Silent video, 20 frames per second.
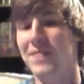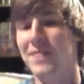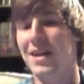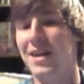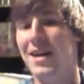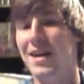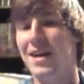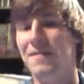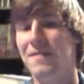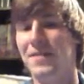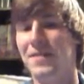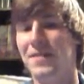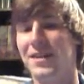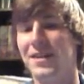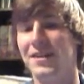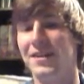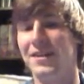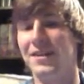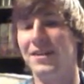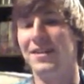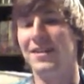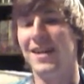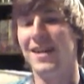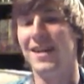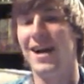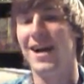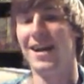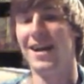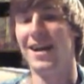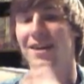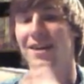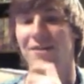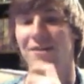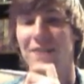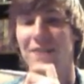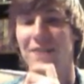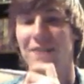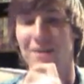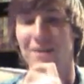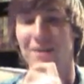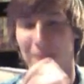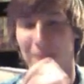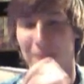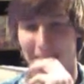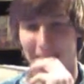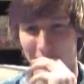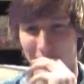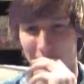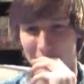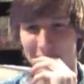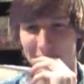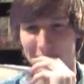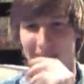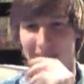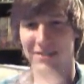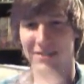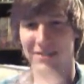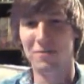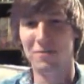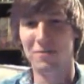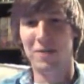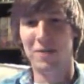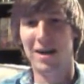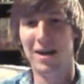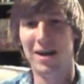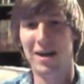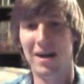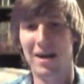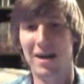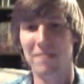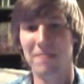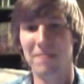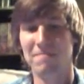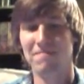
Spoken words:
And I figured that a great way would be to